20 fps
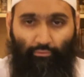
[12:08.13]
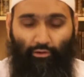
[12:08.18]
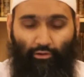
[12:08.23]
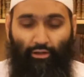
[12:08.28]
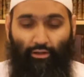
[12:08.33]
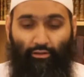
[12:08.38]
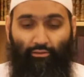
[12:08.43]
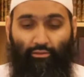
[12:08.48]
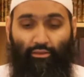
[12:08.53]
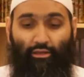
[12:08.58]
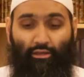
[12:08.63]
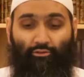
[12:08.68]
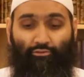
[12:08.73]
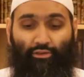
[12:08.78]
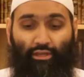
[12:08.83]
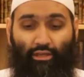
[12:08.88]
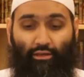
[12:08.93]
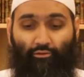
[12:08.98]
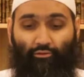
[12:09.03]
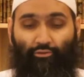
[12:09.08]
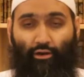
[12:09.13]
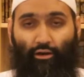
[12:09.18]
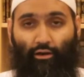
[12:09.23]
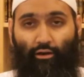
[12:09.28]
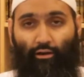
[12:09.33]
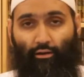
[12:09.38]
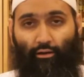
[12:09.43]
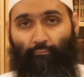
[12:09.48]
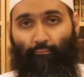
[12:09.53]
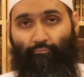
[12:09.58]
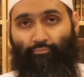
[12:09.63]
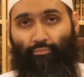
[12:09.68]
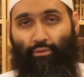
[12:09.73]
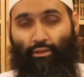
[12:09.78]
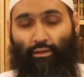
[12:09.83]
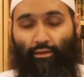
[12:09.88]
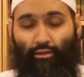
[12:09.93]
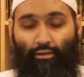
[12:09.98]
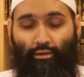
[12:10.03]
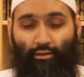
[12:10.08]
these things are
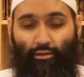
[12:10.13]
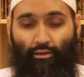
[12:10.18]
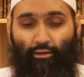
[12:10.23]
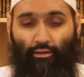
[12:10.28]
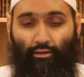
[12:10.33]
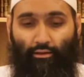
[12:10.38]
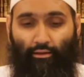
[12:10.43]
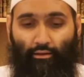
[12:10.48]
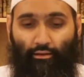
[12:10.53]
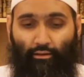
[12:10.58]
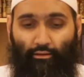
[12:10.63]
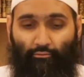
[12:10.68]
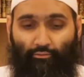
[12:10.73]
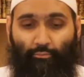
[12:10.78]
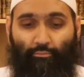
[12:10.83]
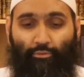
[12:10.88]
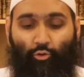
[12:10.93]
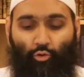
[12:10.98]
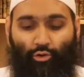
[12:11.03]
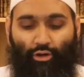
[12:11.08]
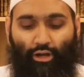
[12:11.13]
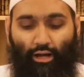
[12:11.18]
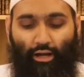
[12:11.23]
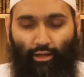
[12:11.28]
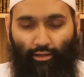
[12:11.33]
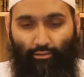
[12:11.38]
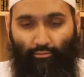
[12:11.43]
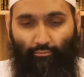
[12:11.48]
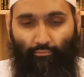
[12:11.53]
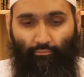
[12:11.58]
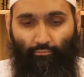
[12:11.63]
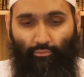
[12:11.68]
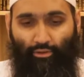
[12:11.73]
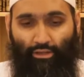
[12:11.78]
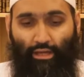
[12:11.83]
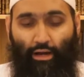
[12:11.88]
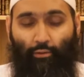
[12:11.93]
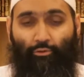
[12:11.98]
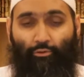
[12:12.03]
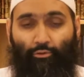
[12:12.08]
from the Quran.
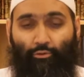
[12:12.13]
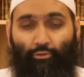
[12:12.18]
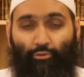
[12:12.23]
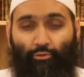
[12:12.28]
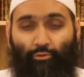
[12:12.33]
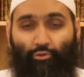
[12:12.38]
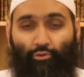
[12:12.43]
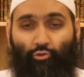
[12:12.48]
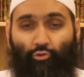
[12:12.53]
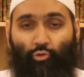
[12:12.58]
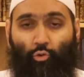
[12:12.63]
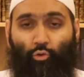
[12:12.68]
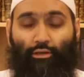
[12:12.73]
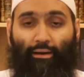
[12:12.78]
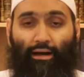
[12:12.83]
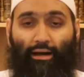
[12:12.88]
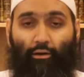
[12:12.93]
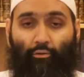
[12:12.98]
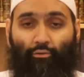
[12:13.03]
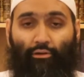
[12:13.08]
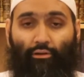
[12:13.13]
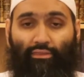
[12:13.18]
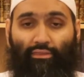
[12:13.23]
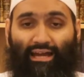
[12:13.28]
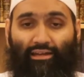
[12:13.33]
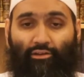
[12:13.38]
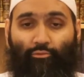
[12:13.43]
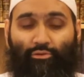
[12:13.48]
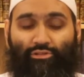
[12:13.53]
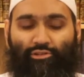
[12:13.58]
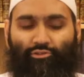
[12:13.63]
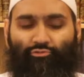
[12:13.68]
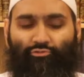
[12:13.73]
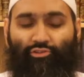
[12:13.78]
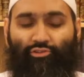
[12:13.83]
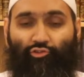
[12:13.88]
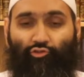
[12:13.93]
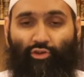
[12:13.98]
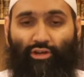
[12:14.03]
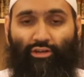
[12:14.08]
Now we're talking about that which is
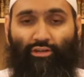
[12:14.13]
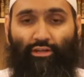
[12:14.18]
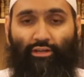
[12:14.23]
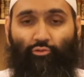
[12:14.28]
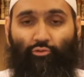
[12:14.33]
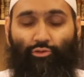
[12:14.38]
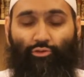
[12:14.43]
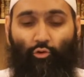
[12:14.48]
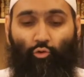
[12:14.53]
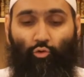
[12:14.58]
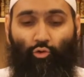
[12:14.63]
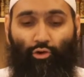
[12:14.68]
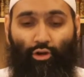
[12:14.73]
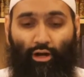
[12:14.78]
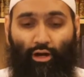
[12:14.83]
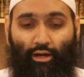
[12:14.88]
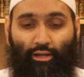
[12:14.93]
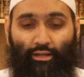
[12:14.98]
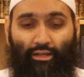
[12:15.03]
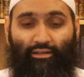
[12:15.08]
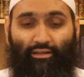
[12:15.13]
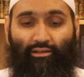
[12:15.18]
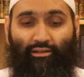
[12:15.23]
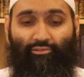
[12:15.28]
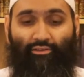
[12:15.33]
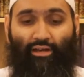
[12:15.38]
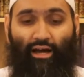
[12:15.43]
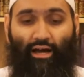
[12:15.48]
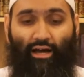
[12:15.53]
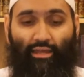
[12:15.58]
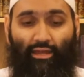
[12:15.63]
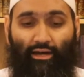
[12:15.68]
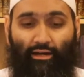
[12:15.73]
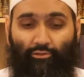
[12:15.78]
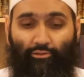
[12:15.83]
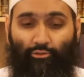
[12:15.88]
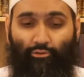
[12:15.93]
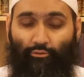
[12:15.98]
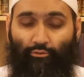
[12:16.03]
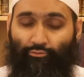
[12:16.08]
restricted to the Quran. It has
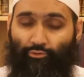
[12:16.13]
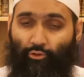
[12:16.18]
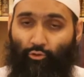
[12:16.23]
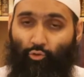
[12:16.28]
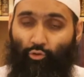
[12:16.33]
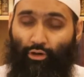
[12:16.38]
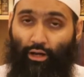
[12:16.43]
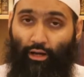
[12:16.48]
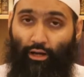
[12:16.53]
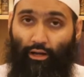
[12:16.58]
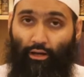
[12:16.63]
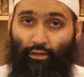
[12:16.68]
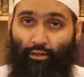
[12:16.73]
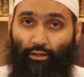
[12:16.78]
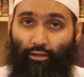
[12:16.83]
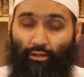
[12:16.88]
ayat of the Quran.